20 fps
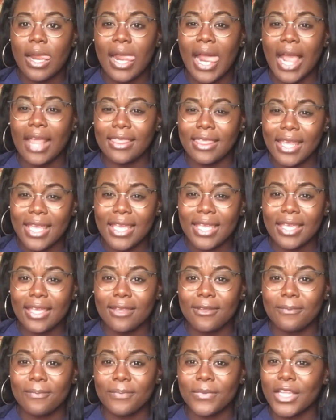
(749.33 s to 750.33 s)
I think
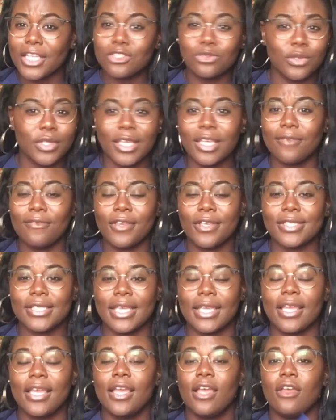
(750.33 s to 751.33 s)
it's really
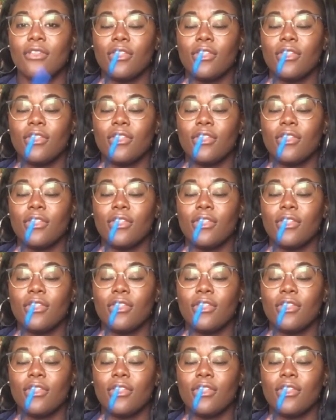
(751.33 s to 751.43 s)
confusing.